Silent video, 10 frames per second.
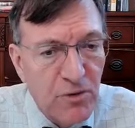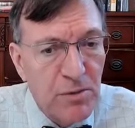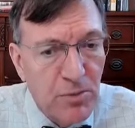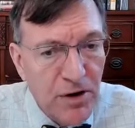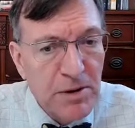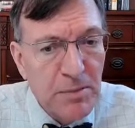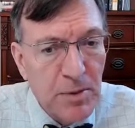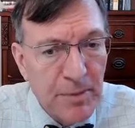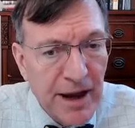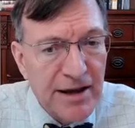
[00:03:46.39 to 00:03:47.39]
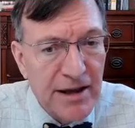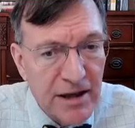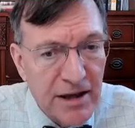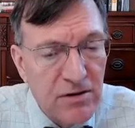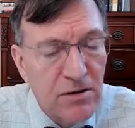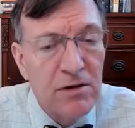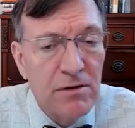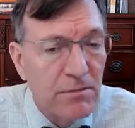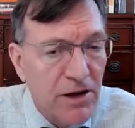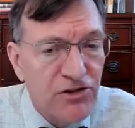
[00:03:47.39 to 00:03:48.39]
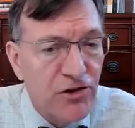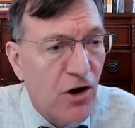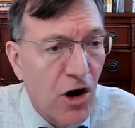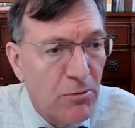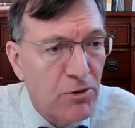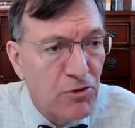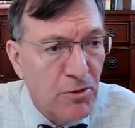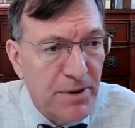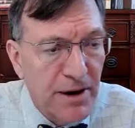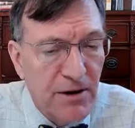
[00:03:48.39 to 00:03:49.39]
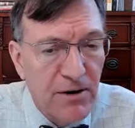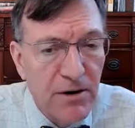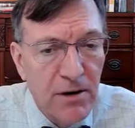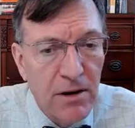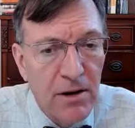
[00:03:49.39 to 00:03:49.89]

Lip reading: So we bring people back in, make sure harm is repaired.